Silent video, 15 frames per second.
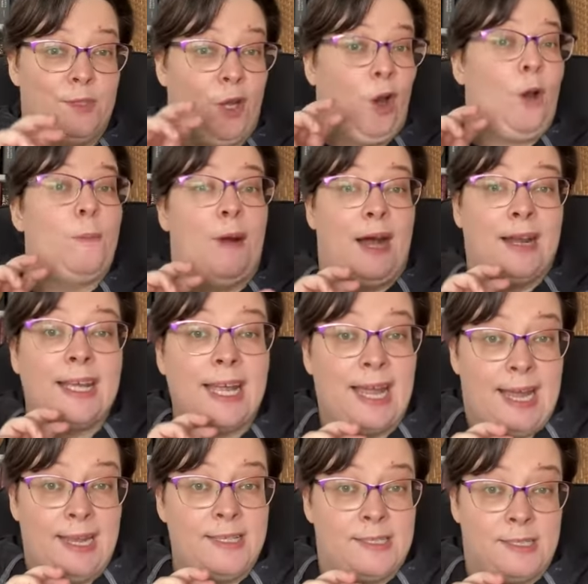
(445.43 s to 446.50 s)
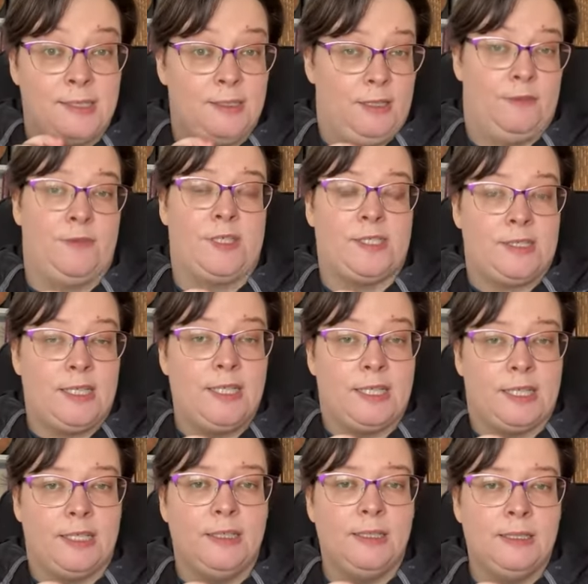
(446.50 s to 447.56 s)
the carbonic acid of
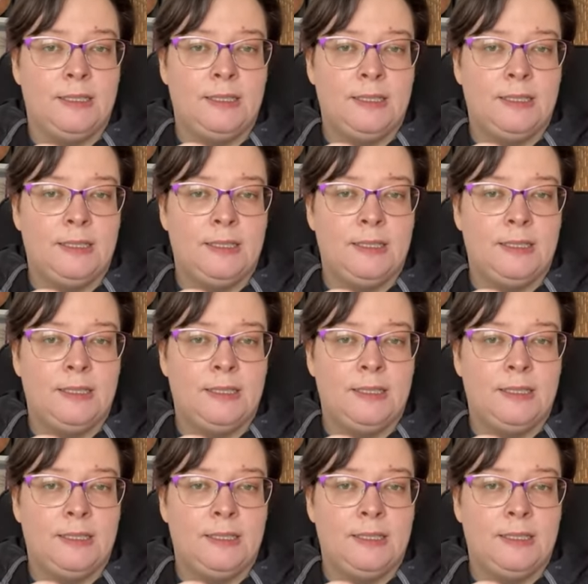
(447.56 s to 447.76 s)
acidity,